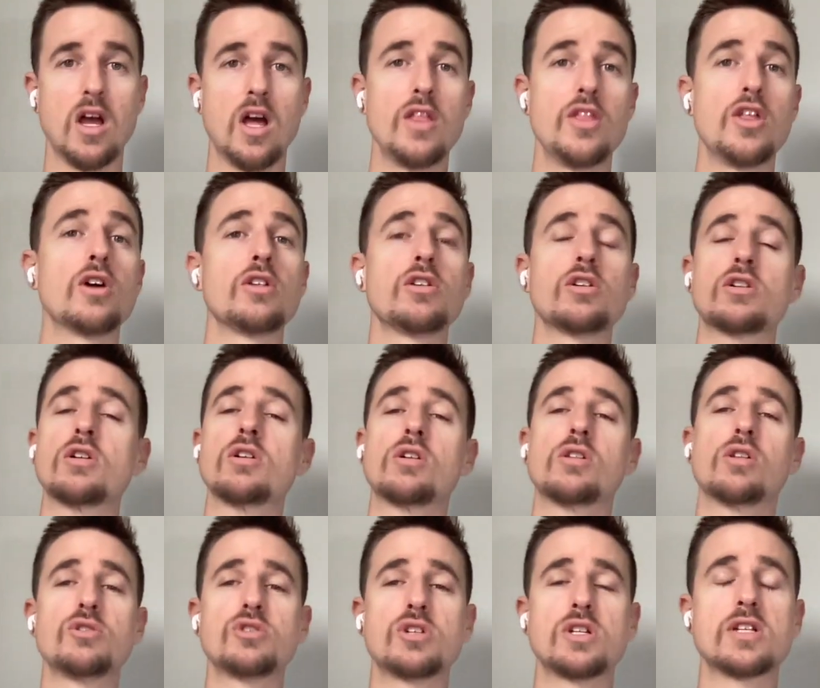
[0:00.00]
The other
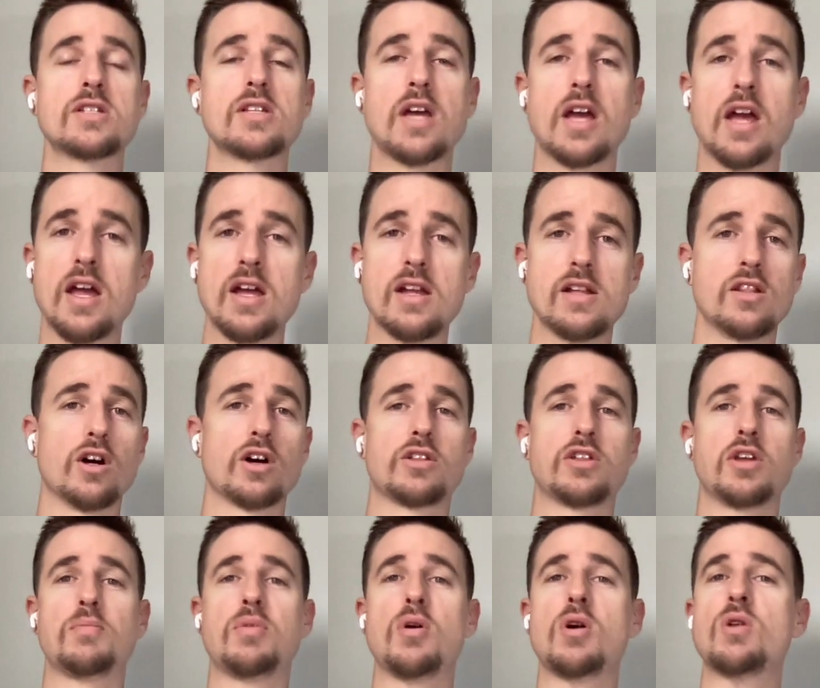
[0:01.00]
conclusion is that, hey, look, the
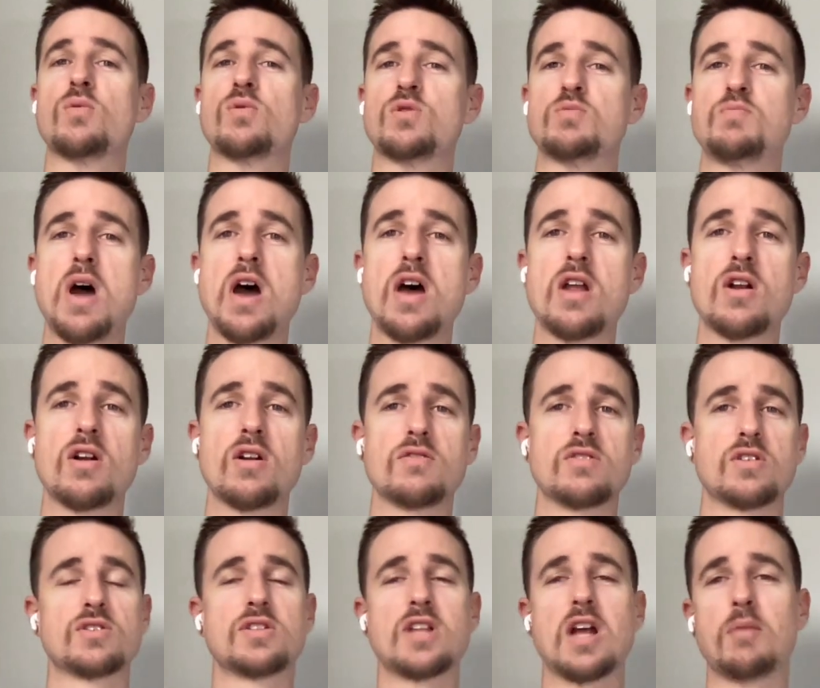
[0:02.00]
opponent was better.
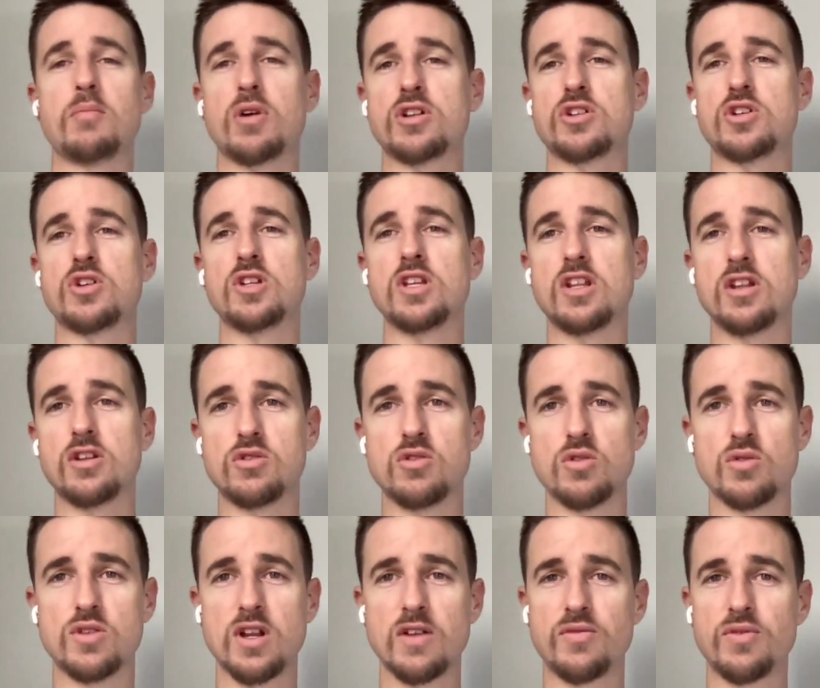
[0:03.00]
There's not much you needed to
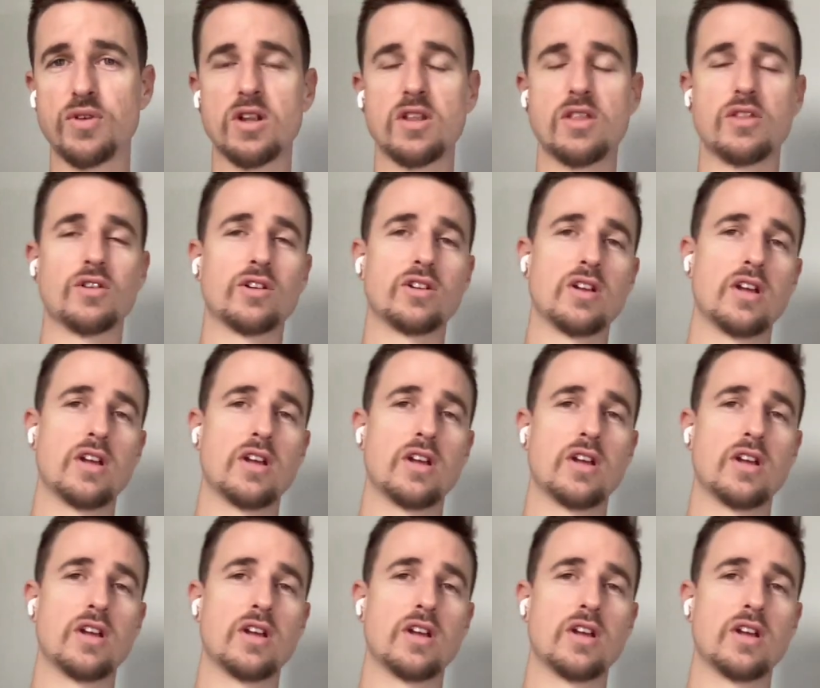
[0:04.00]
do different.